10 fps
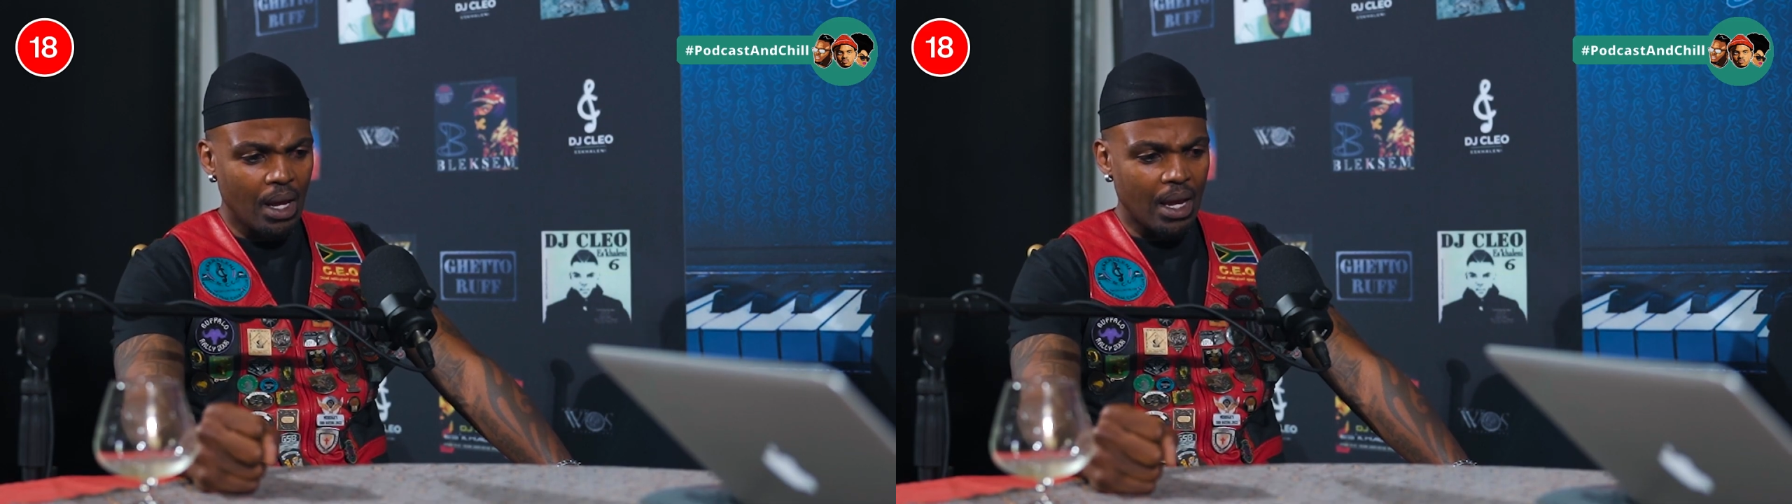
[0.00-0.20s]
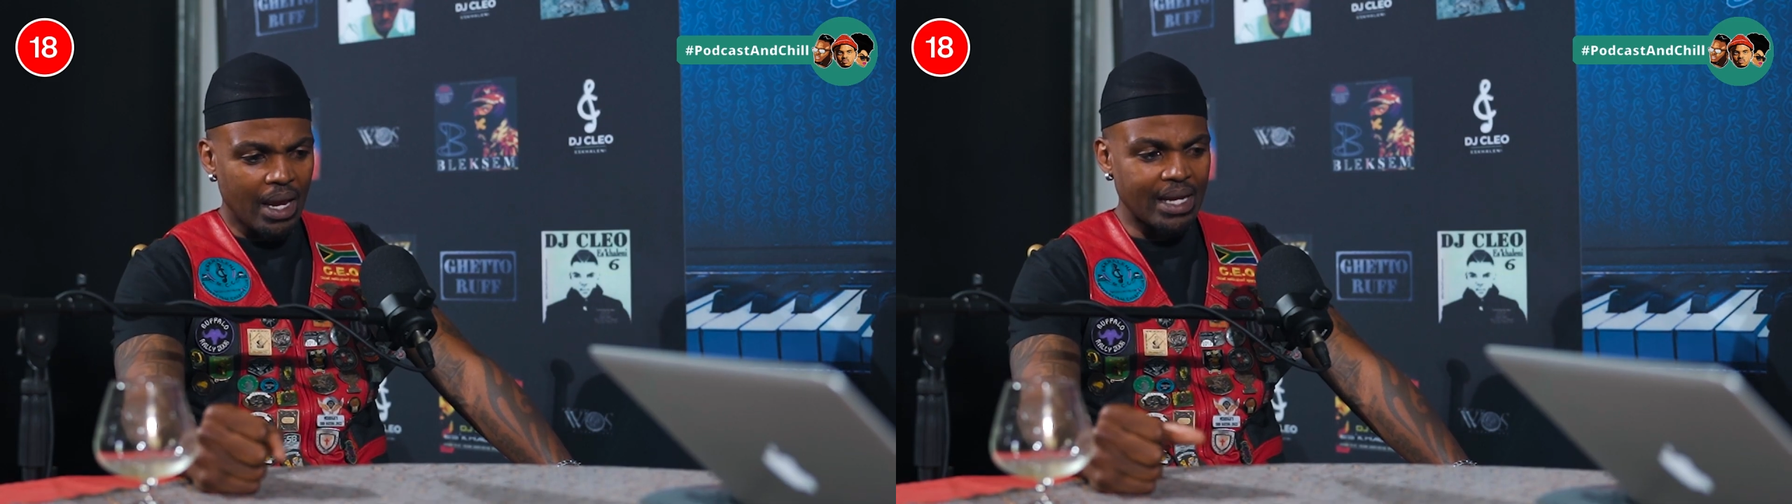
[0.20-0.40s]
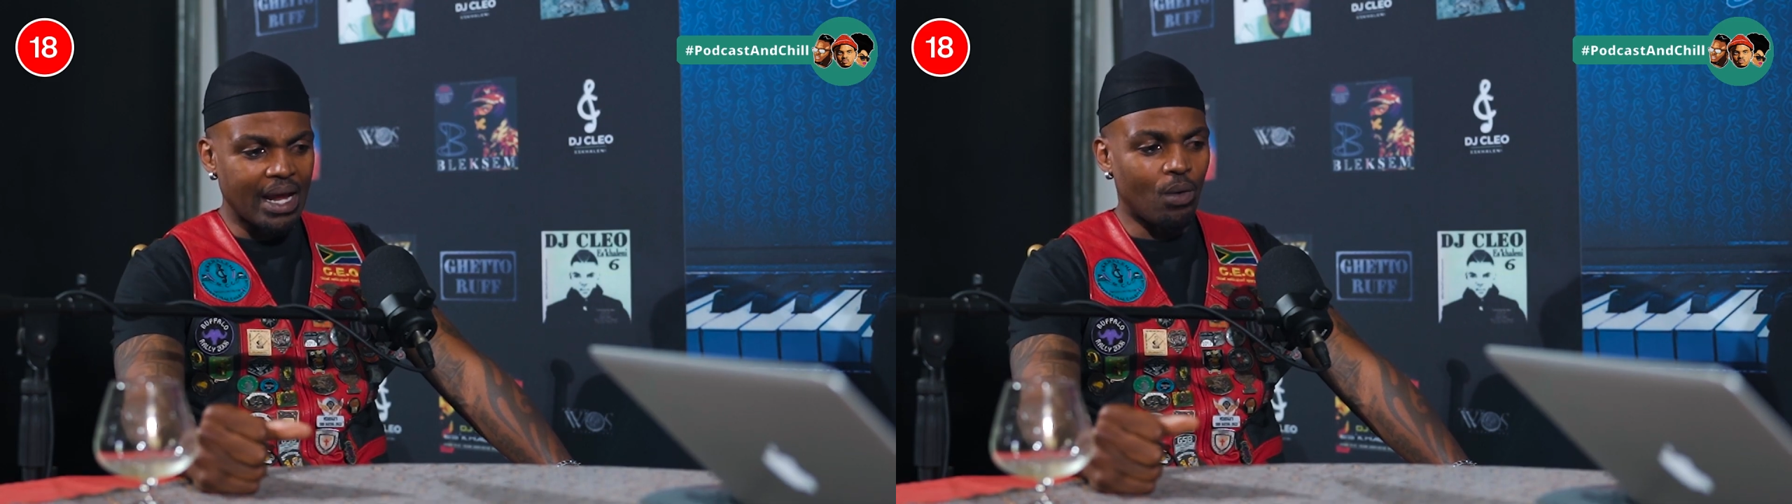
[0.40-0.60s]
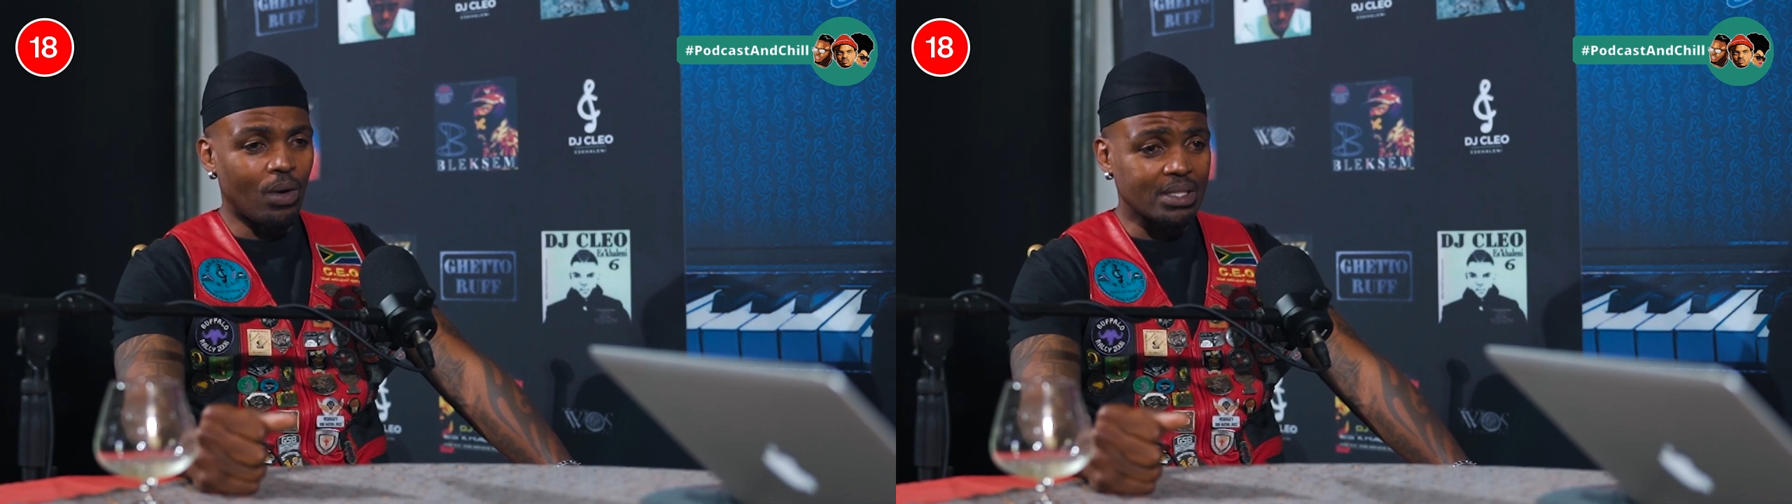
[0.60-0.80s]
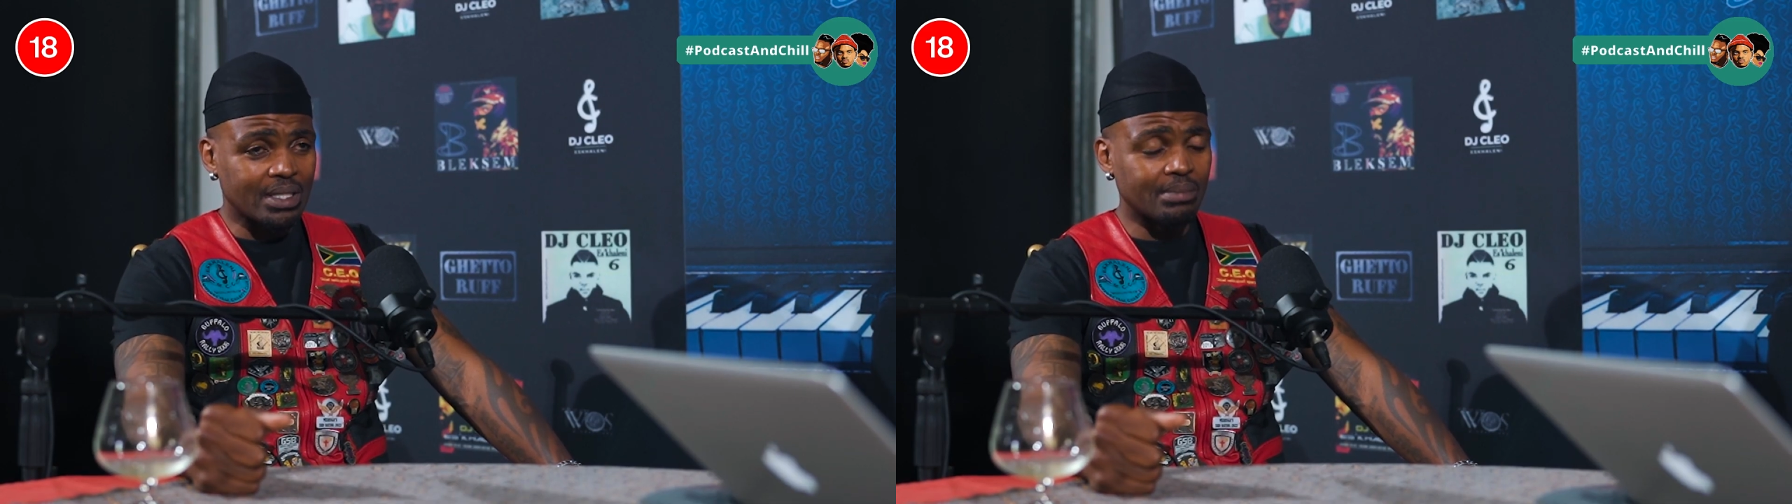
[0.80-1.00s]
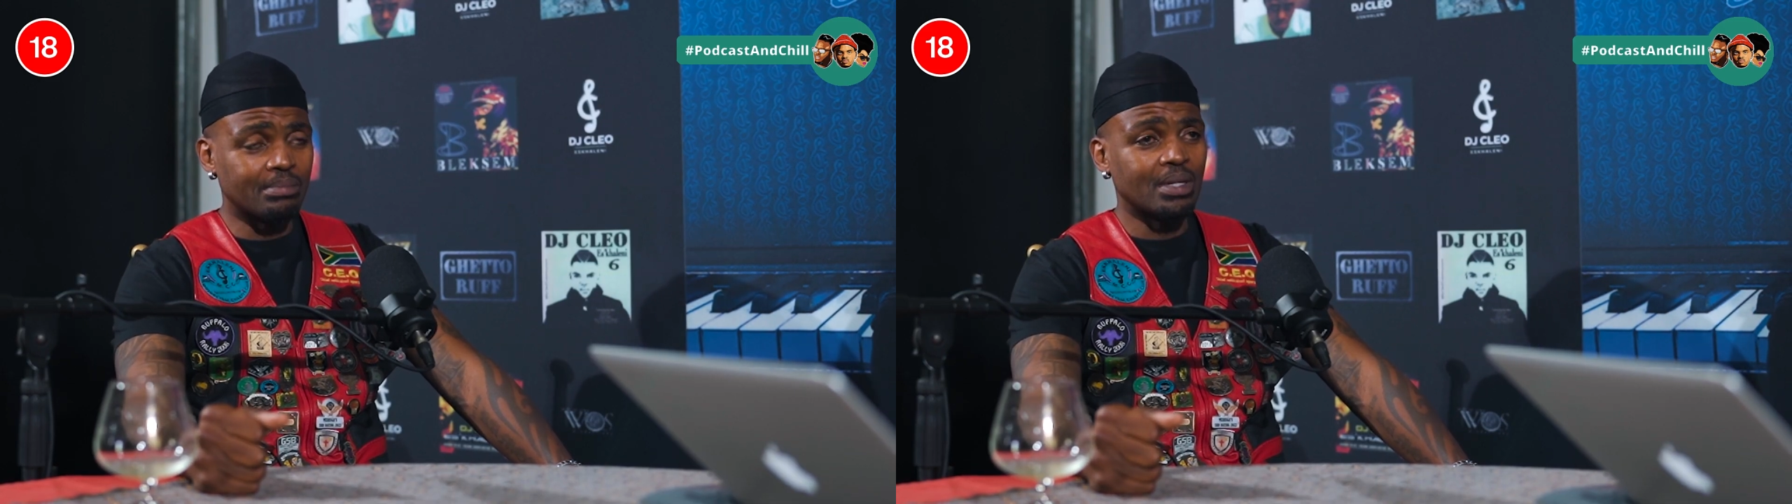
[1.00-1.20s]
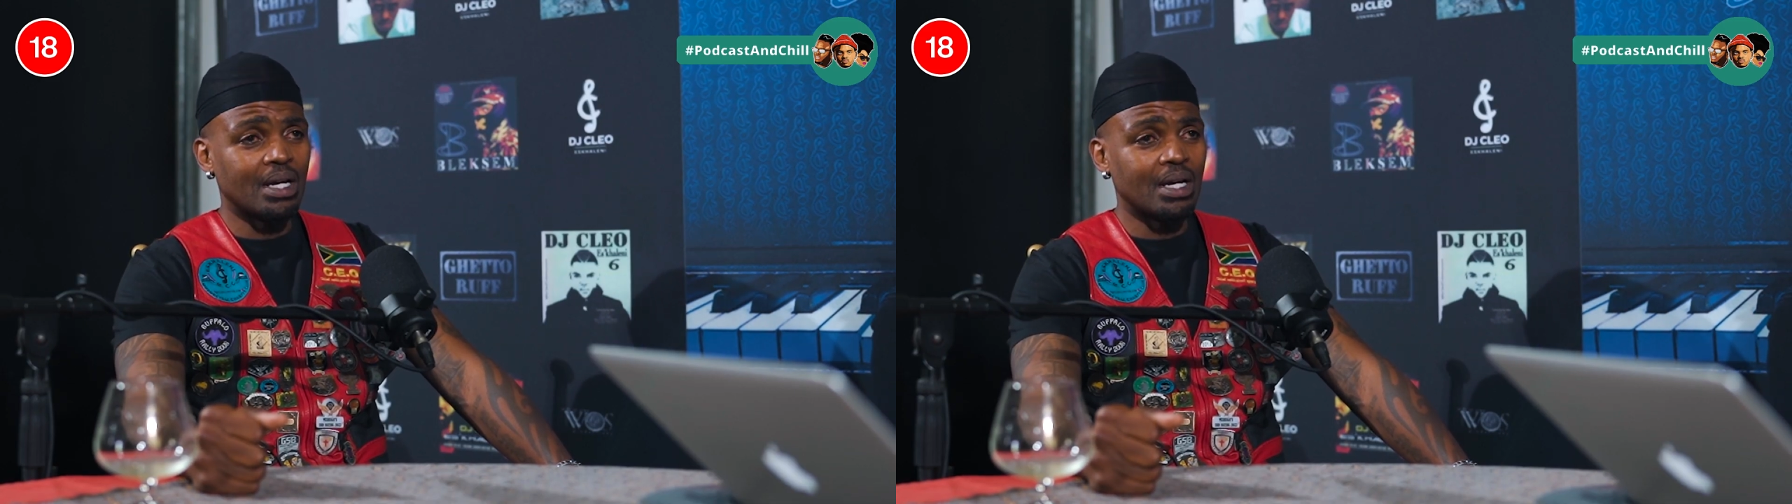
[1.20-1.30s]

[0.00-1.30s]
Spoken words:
And I watched him